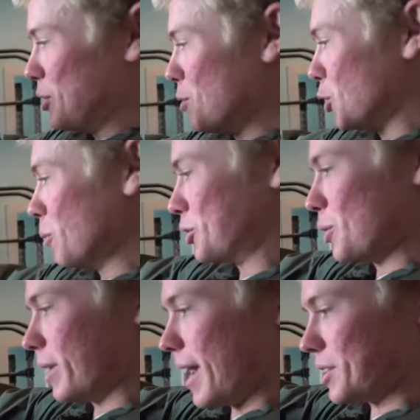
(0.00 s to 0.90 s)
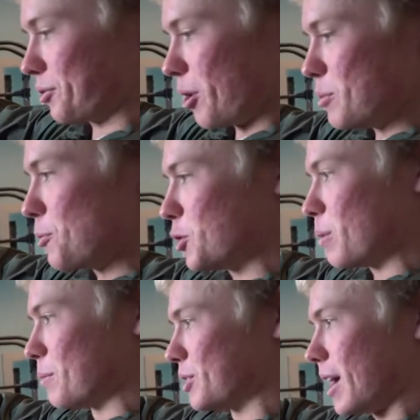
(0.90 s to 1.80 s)
YouTube suitcase from
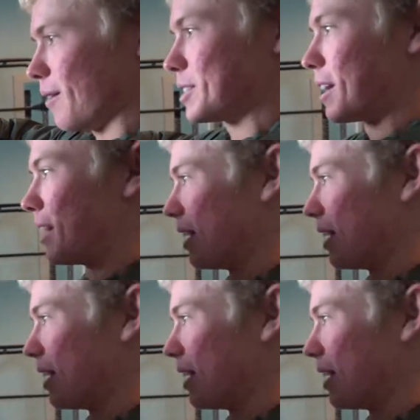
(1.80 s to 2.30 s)
YouTube themselves.